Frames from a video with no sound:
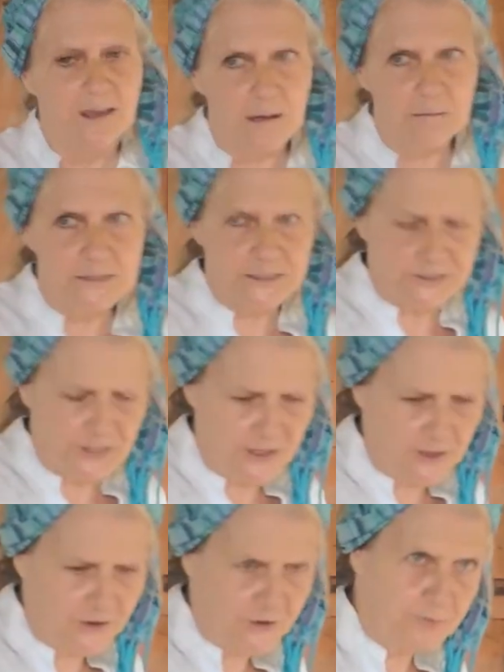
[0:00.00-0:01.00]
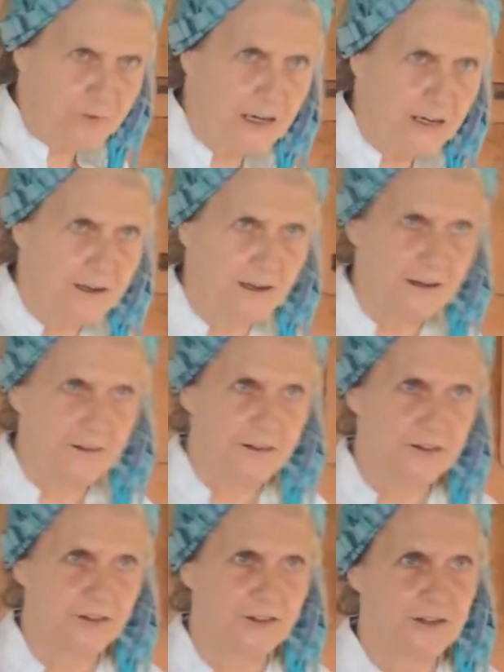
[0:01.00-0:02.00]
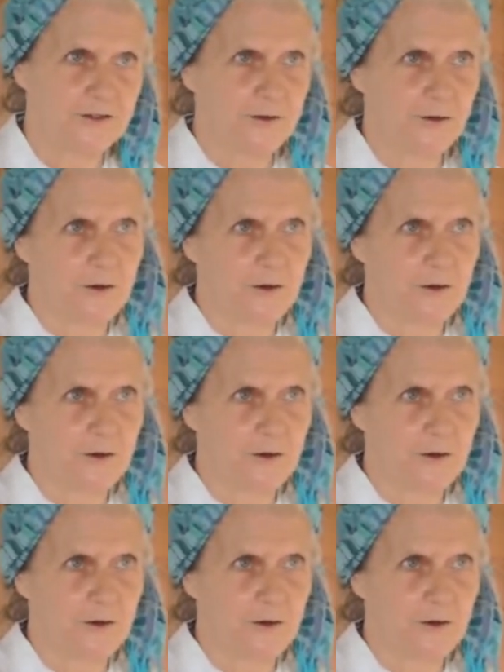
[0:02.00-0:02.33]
And we just started sprinkling these essential